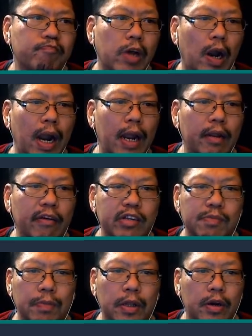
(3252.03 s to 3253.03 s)
Alright, a
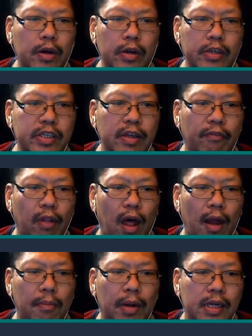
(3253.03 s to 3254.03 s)
splitter, you save a
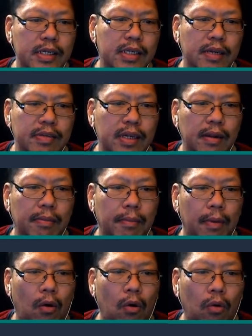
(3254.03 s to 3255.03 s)
lot of money instead of setting up
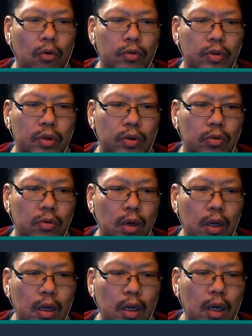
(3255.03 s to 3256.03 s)
a whole new
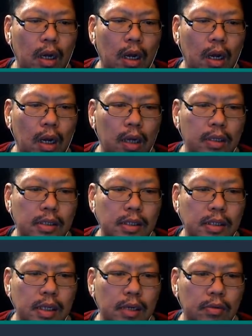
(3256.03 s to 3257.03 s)

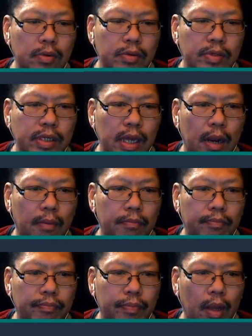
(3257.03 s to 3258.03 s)
CO2 setup.
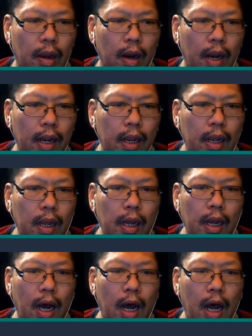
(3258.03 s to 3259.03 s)
Alright.
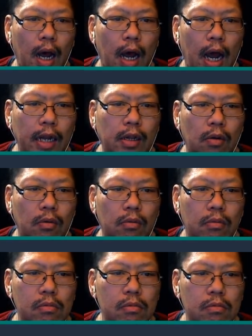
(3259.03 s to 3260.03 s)
I don't
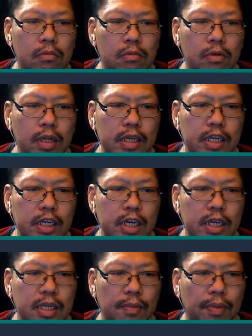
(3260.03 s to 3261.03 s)
really
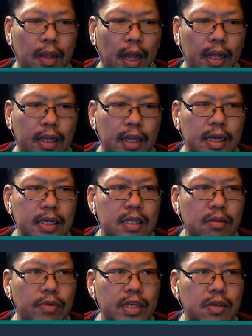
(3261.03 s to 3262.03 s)
suggest something like this.
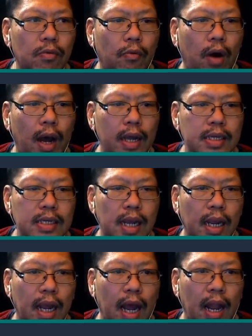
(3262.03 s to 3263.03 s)
The reason why is,
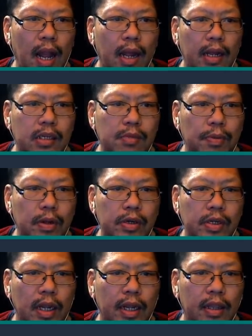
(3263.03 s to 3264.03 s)
like, I like
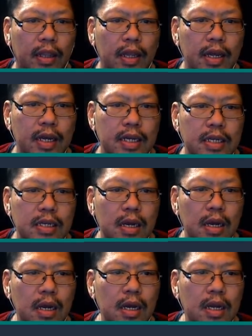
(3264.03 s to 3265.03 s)
splitters like this,
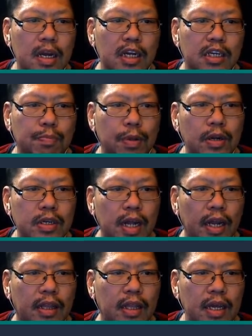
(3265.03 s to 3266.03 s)
because splitters
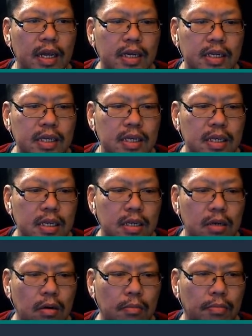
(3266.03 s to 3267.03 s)
like this, let's
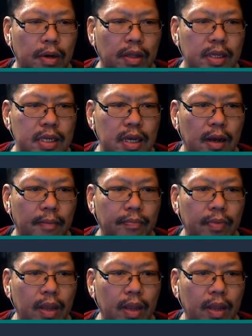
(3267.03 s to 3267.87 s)
go and bring this up,